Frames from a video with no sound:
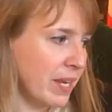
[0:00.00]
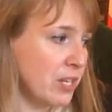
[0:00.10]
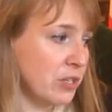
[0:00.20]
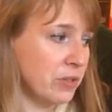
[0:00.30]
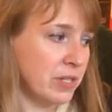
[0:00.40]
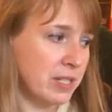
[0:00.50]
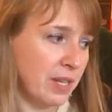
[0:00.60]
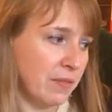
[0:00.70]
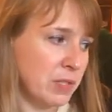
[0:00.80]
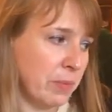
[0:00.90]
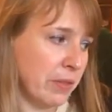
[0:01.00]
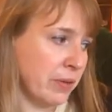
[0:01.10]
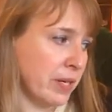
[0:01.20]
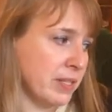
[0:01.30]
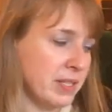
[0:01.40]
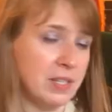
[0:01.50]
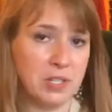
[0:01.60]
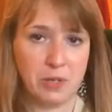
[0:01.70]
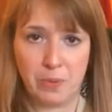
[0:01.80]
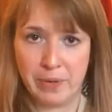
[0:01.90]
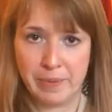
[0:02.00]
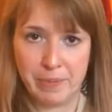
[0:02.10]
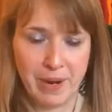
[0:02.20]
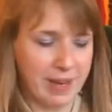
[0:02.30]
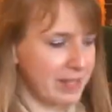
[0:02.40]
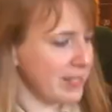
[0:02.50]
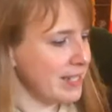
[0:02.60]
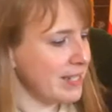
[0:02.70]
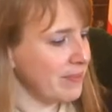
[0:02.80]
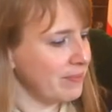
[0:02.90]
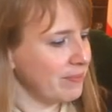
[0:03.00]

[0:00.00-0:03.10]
He turned to see if his brother and sister were impressed.